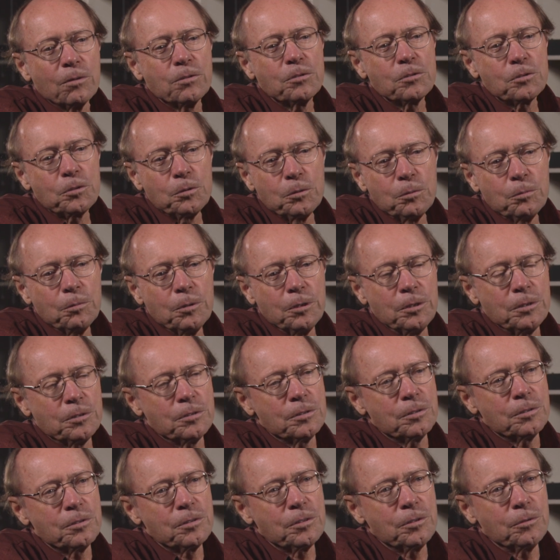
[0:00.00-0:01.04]
are two
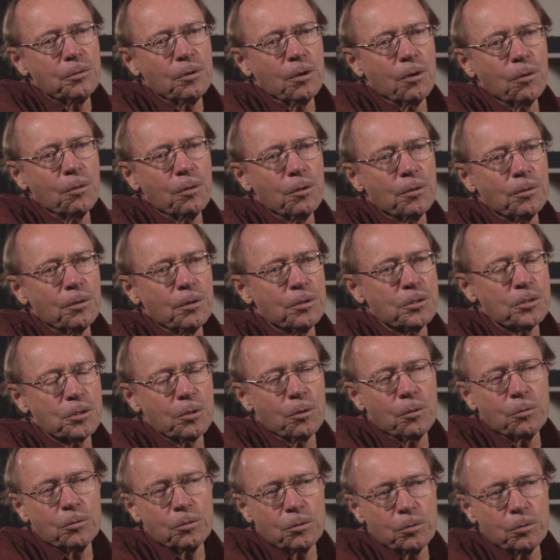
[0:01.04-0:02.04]
reasons you know that they're stone